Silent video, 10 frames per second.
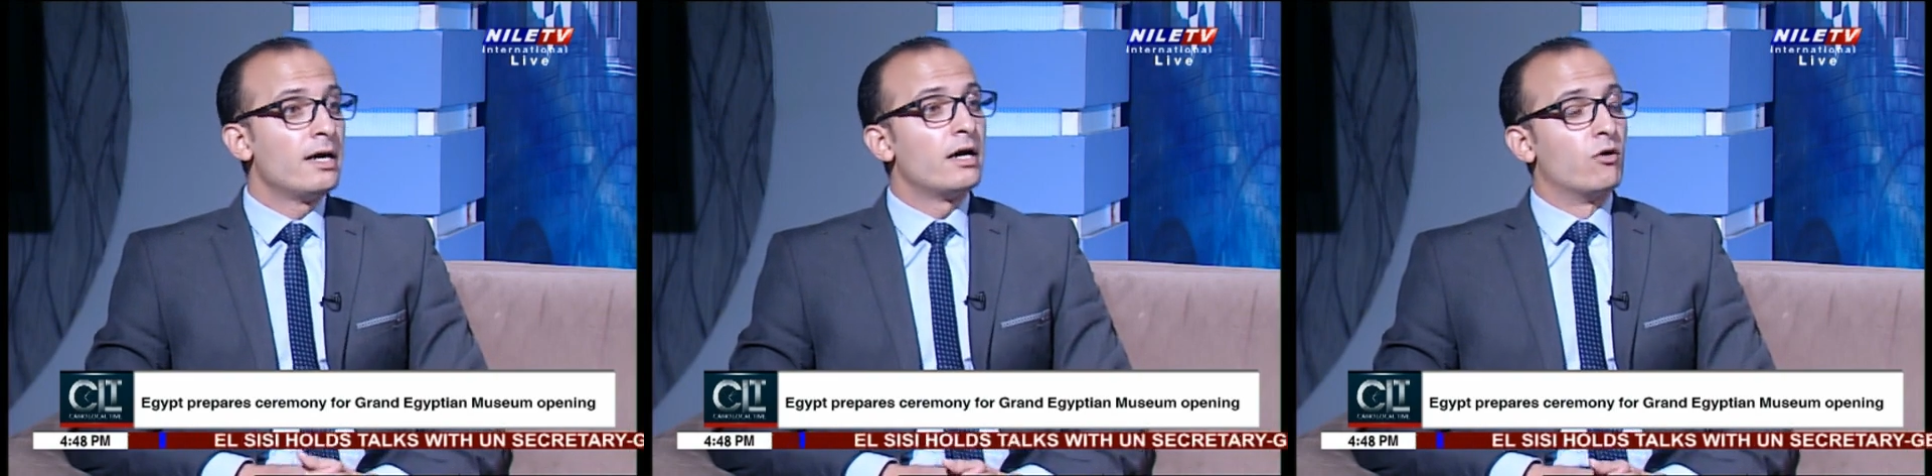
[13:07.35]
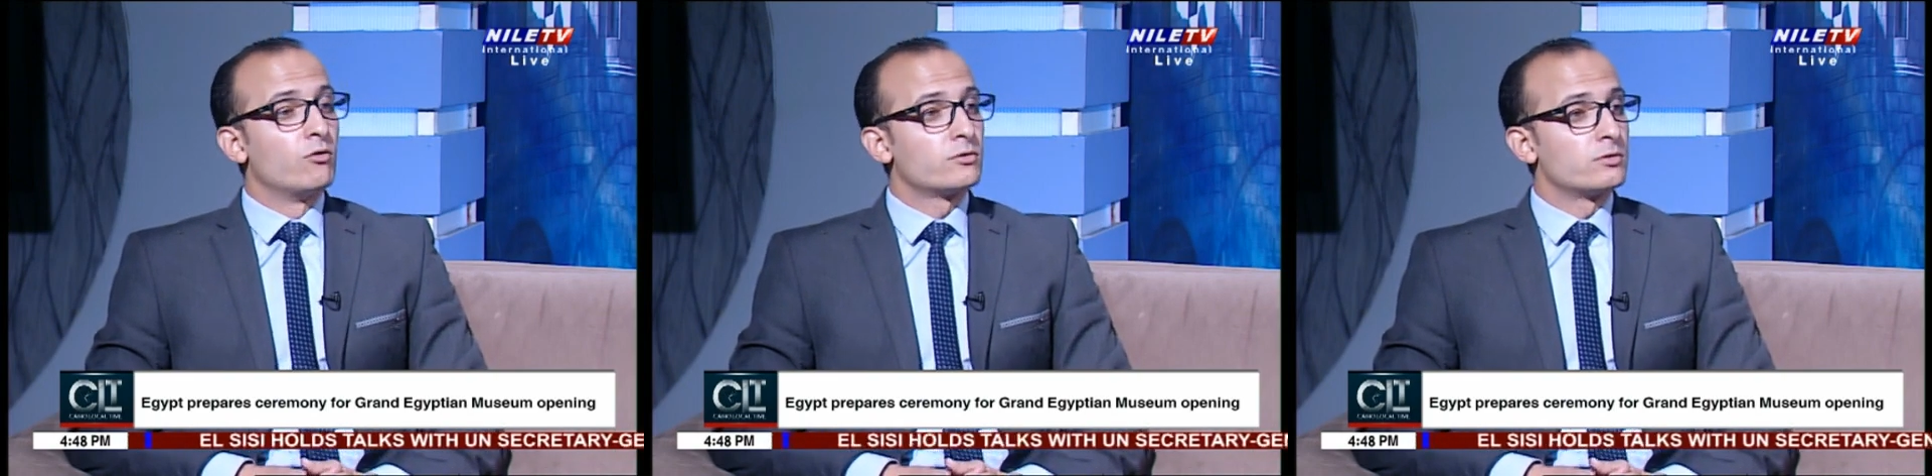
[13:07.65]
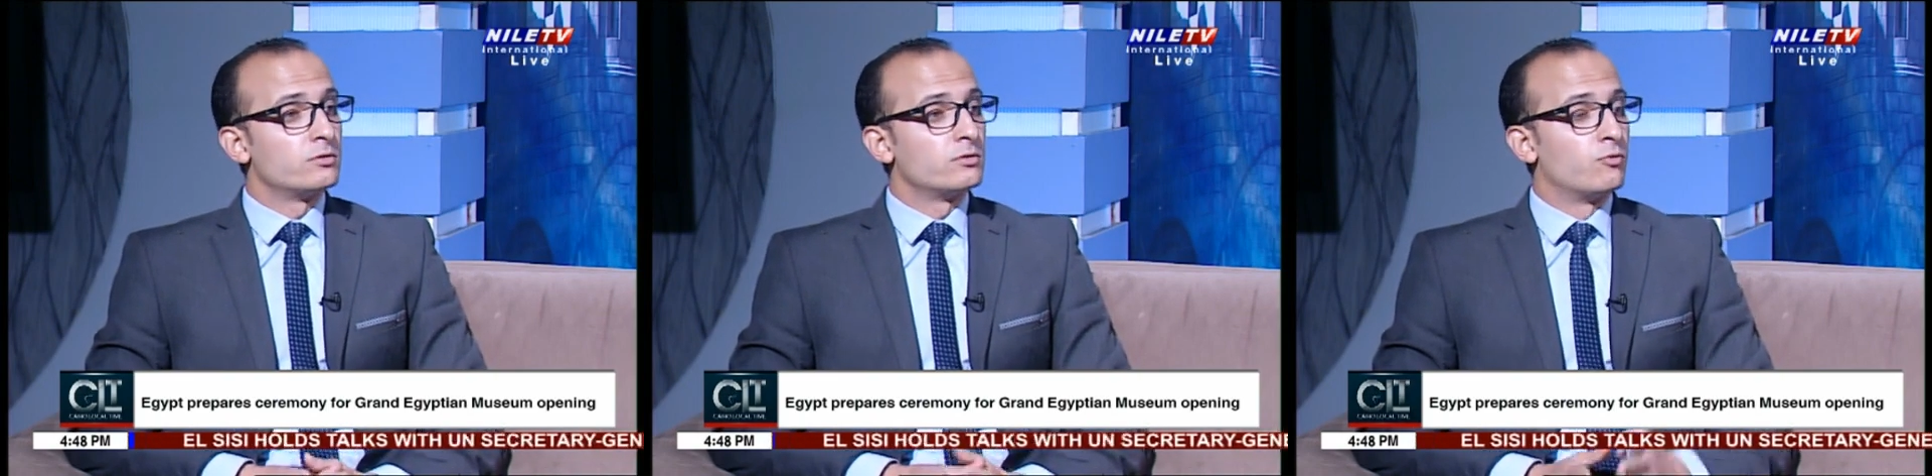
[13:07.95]
Mm-hmm.
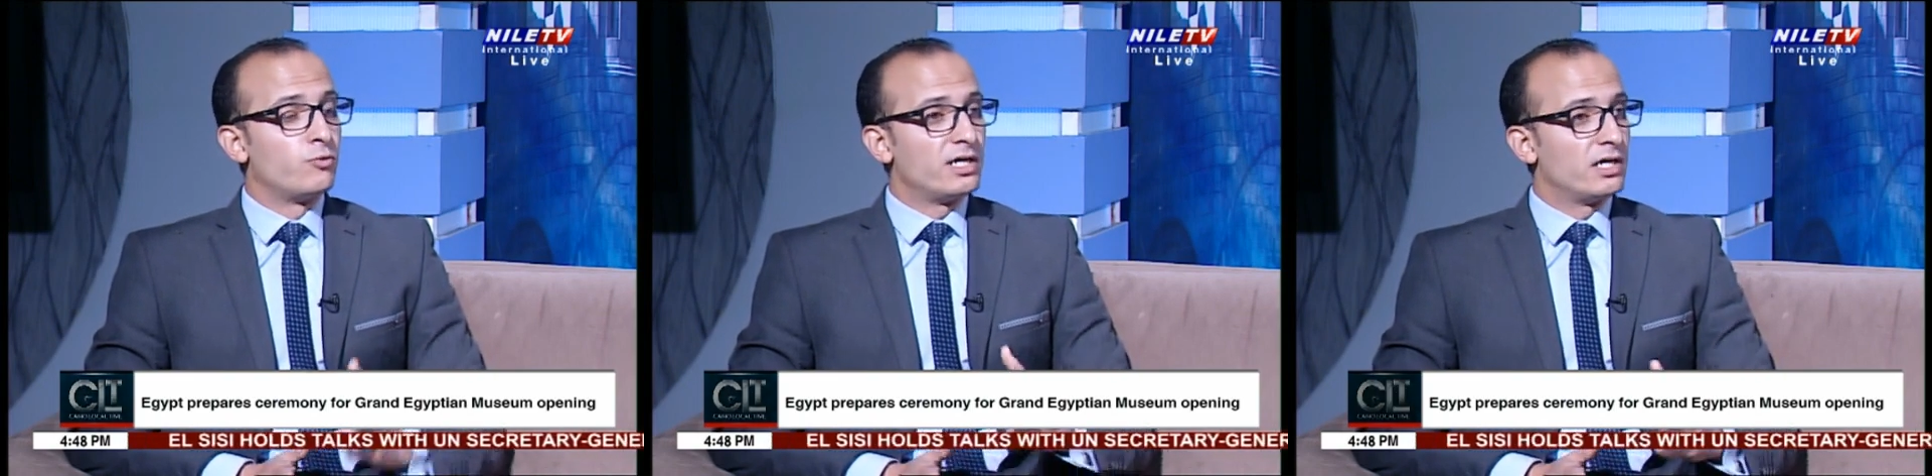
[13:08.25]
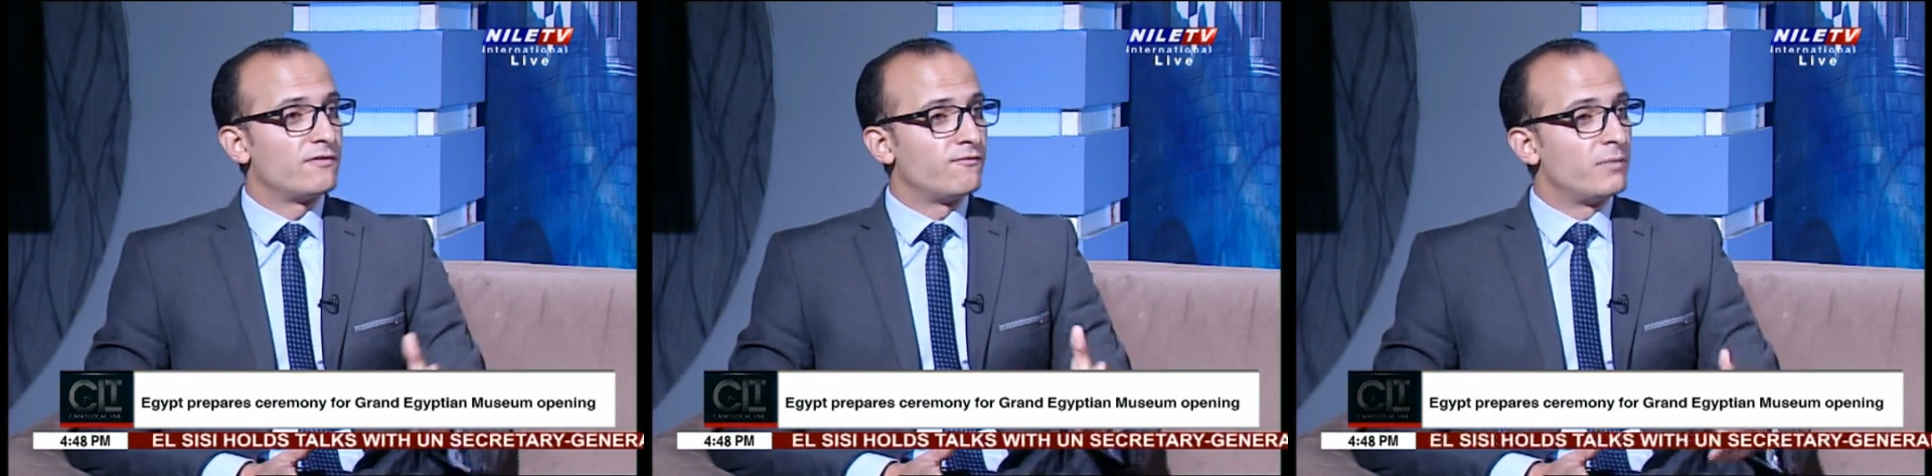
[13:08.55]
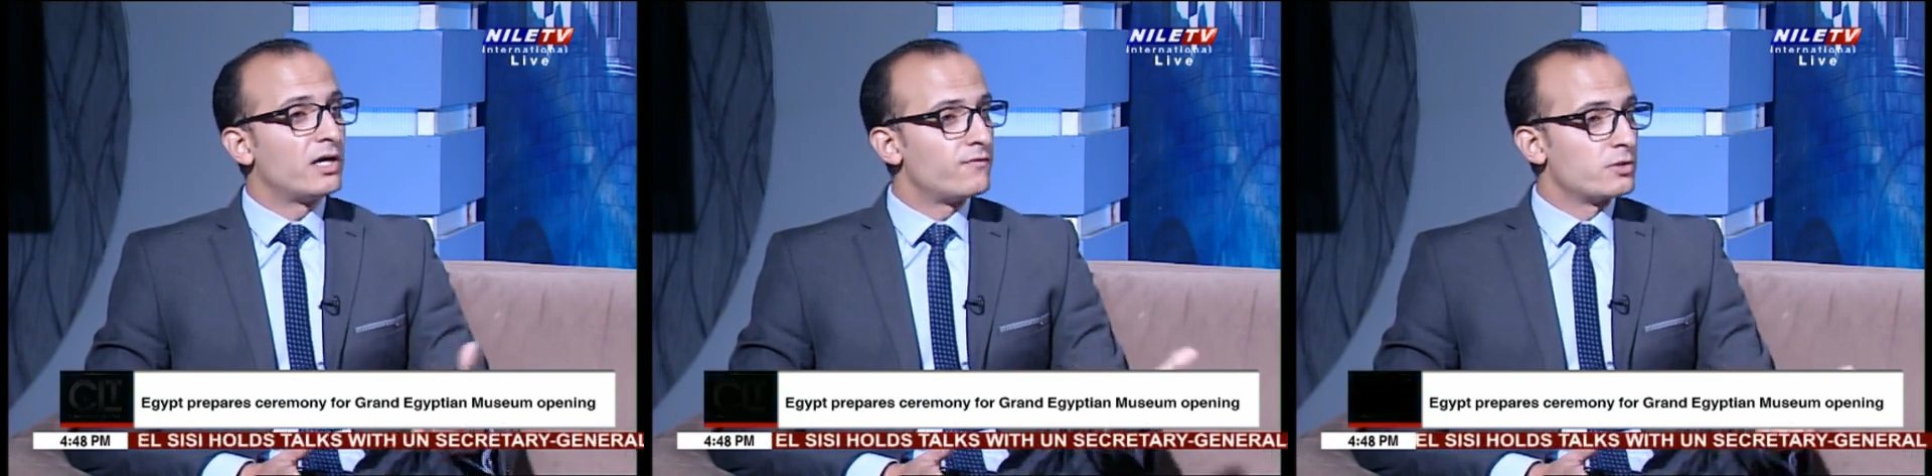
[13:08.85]
Also, we have
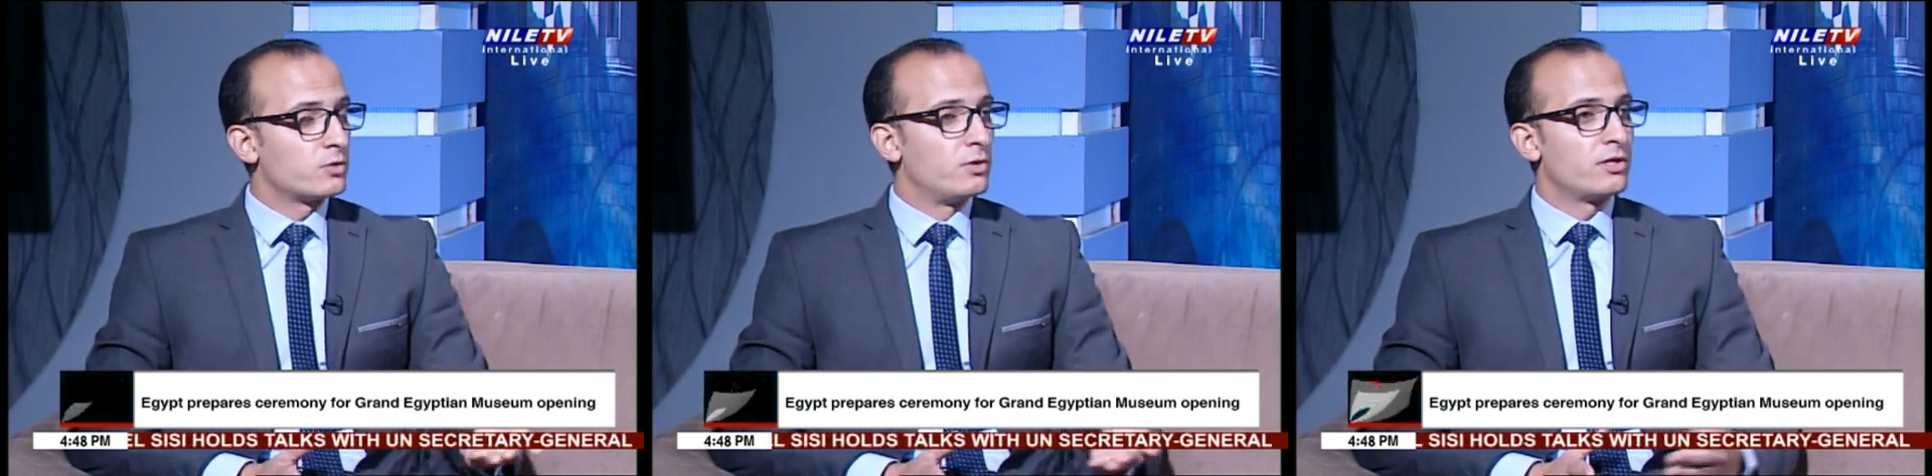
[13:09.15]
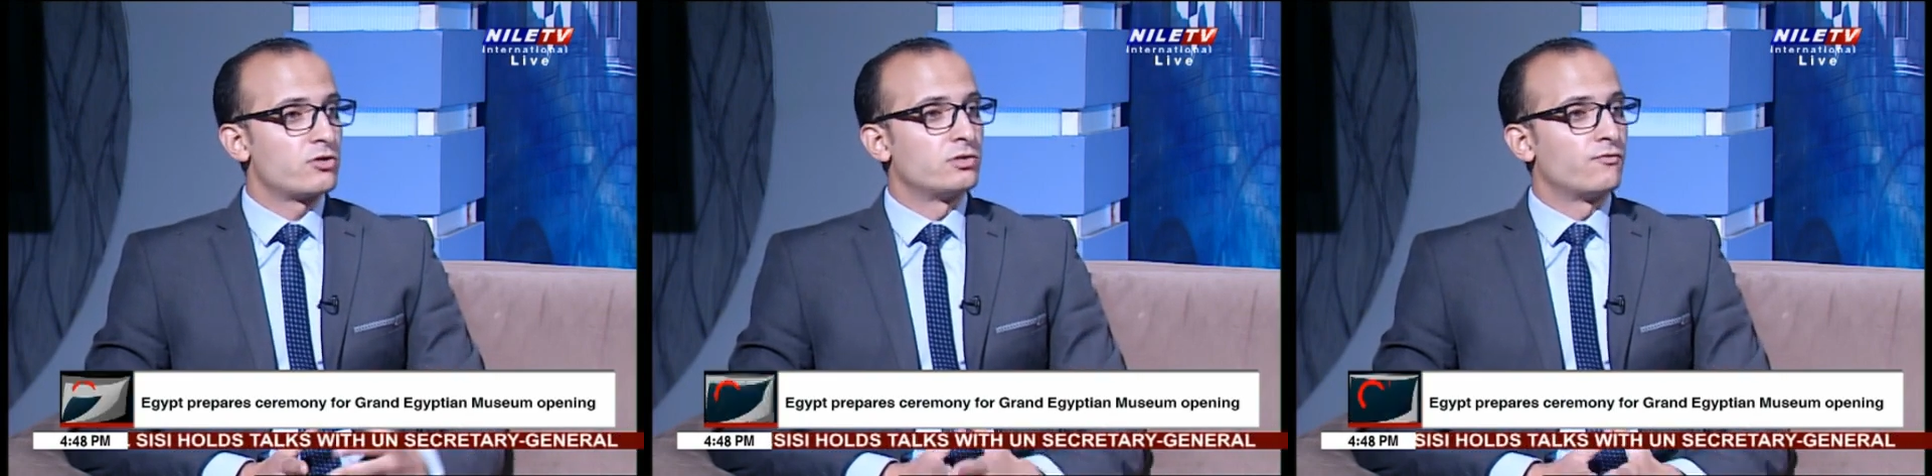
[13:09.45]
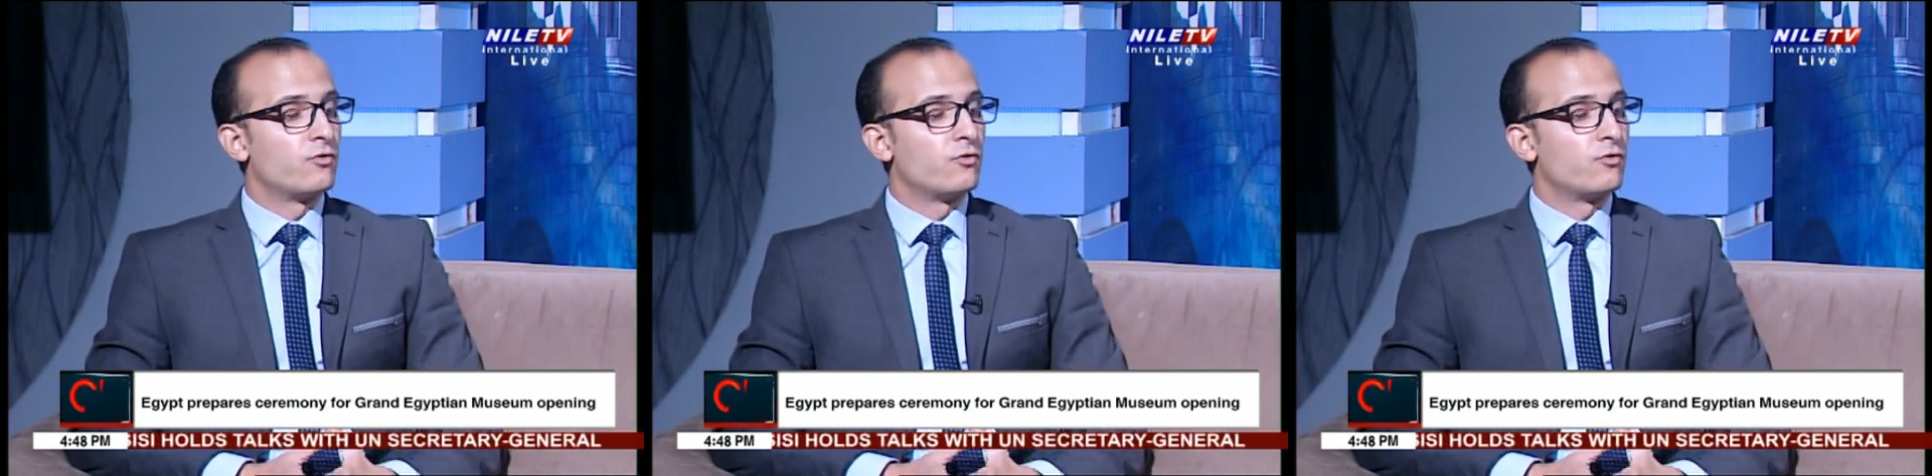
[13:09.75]
marvelous collections